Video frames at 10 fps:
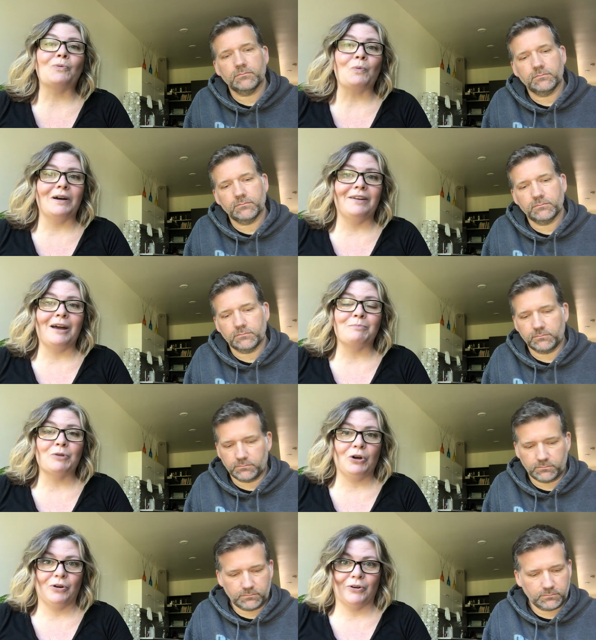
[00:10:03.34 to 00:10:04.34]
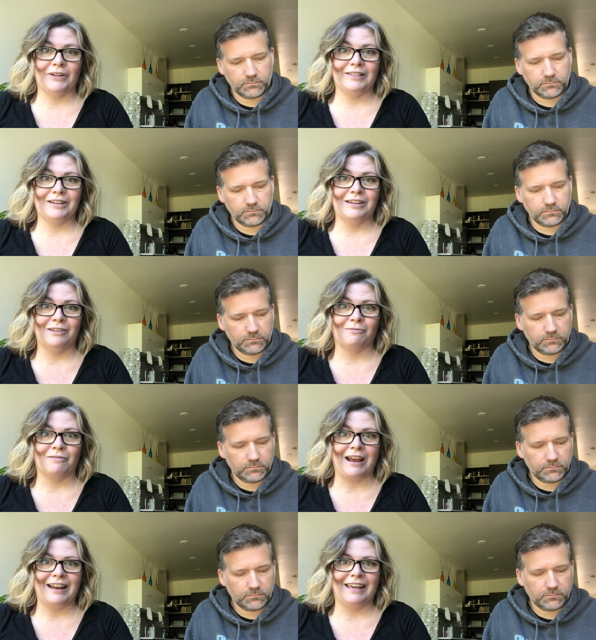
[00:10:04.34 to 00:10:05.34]
Speaker 1: the one I'm currently
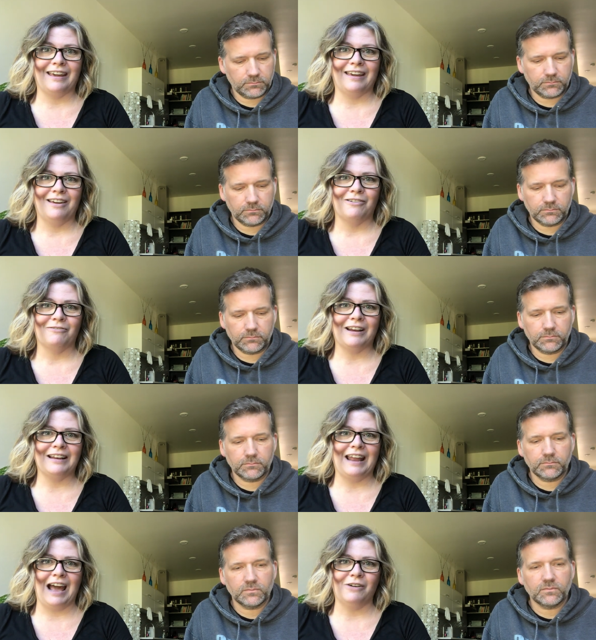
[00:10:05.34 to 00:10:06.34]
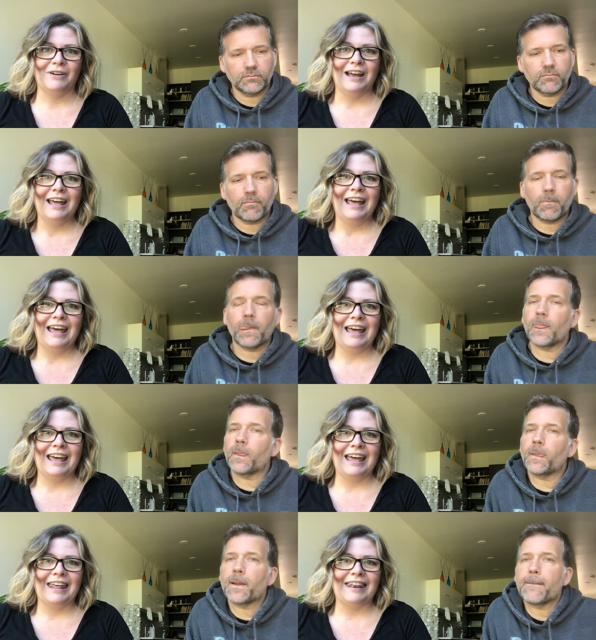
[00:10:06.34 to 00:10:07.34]
writing right now.
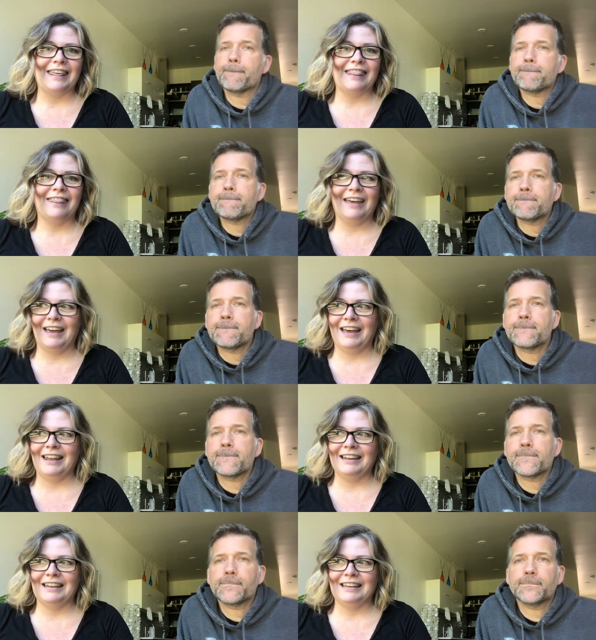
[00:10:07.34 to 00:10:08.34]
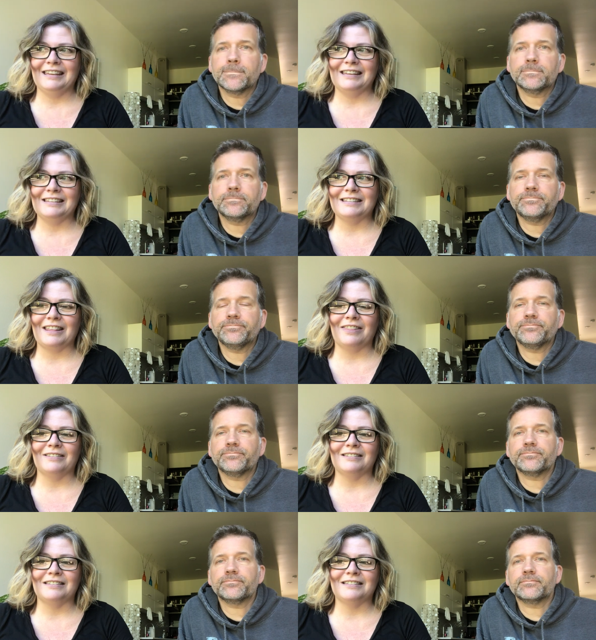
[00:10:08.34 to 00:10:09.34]
And that is
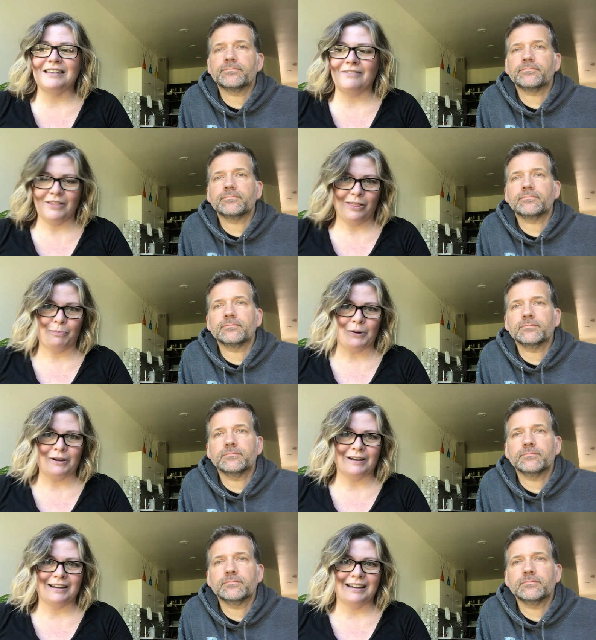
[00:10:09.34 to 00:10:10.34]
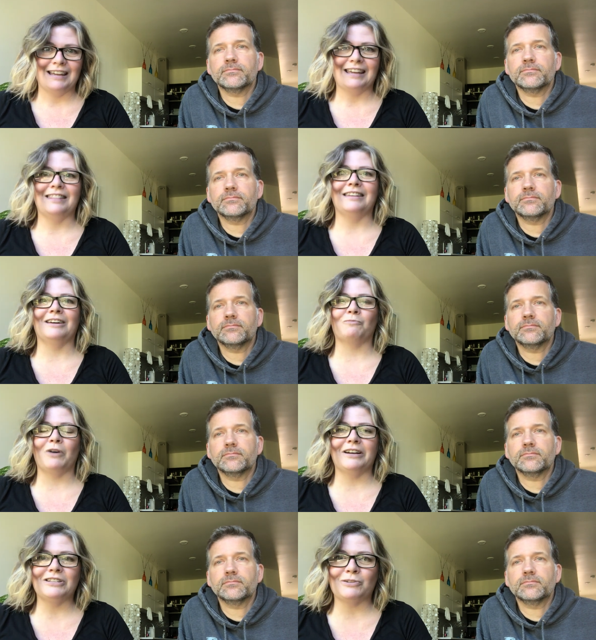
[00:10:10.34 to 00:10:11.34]
the seventh book in the
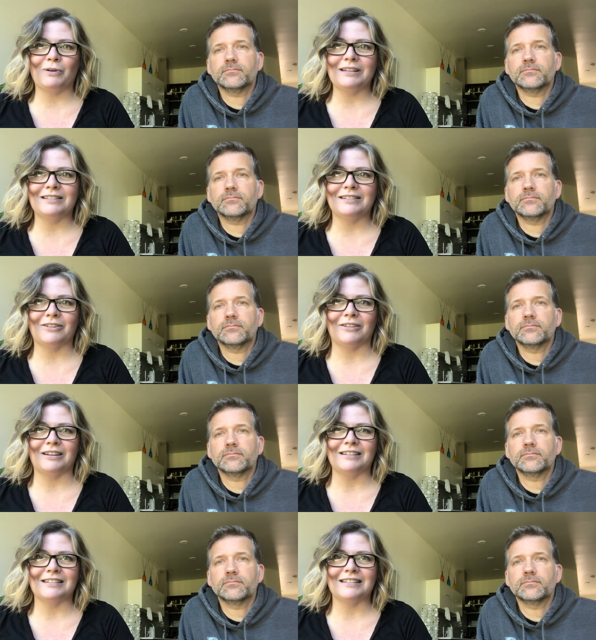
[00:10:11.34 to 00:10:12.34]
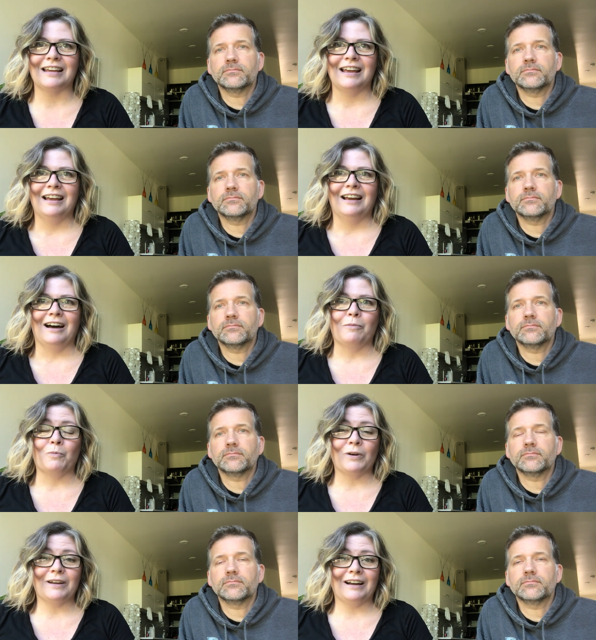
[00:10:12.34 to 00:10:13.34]
Unwanteds Quest series.
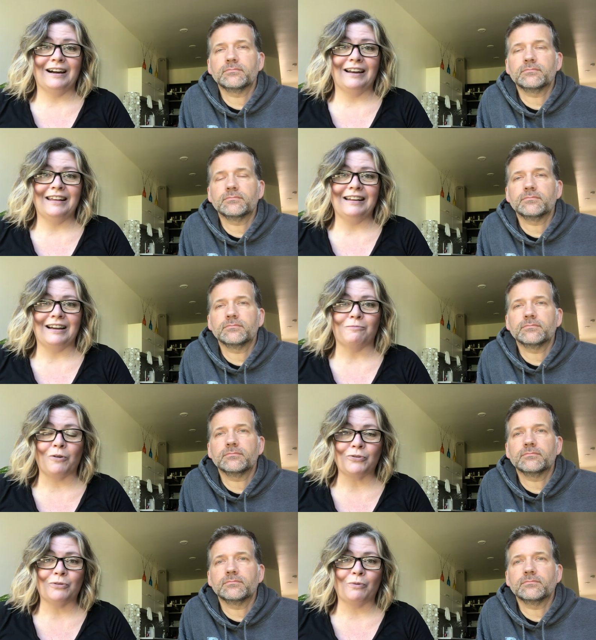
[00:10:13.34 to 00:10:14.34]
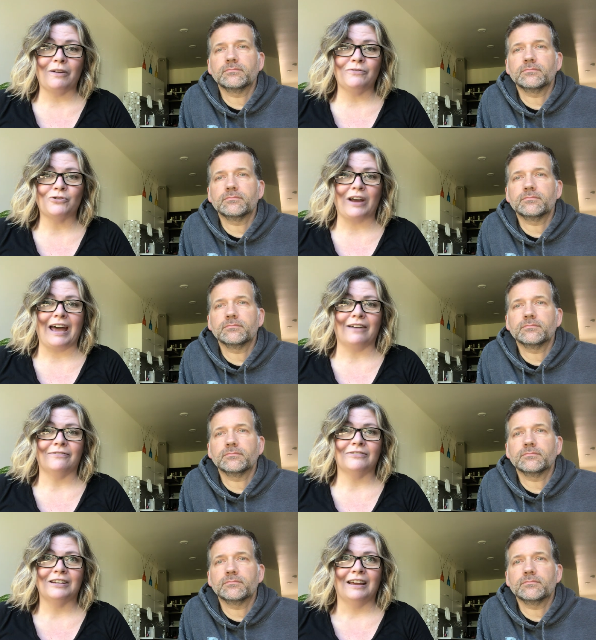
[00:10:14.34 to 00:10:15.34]
I'm working on it. I wrote the rough
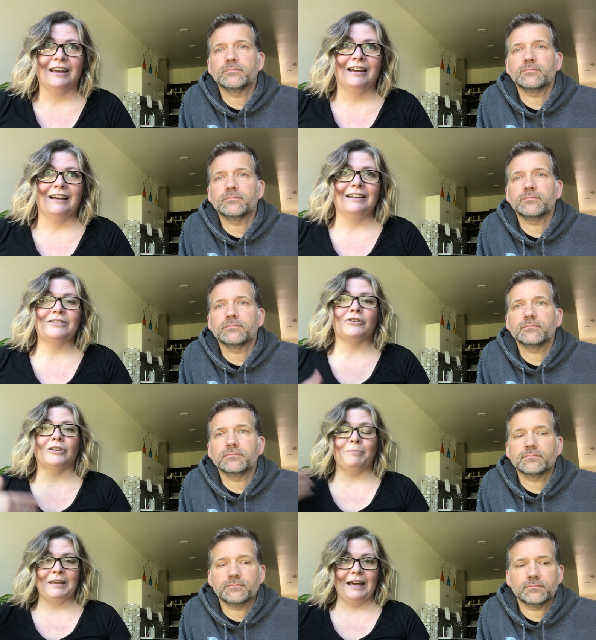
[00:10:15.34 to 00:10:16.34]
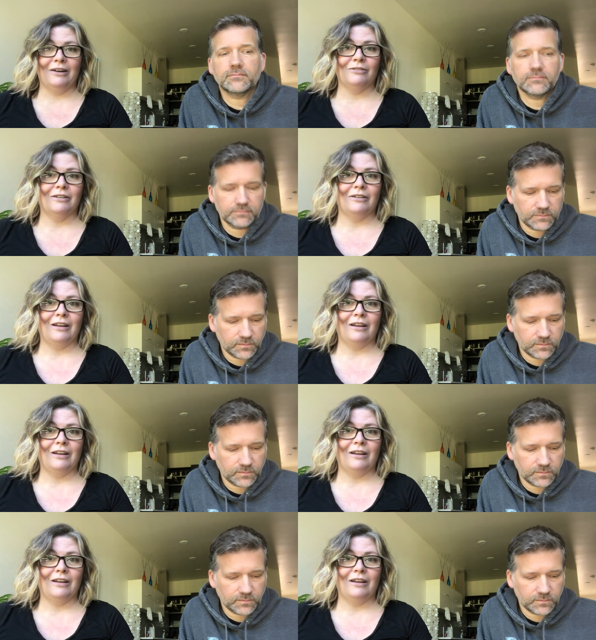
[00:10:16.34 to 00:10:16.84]
draft. It's going to be out